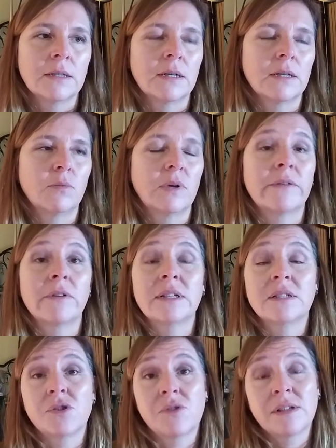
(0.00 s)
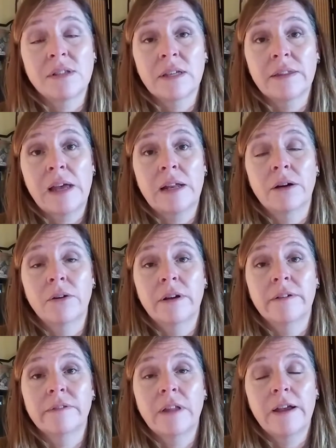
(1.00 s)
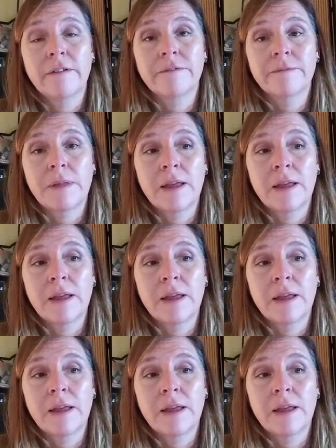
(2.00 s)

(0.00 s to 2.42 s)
uh, whatever needs addressing in that area of life.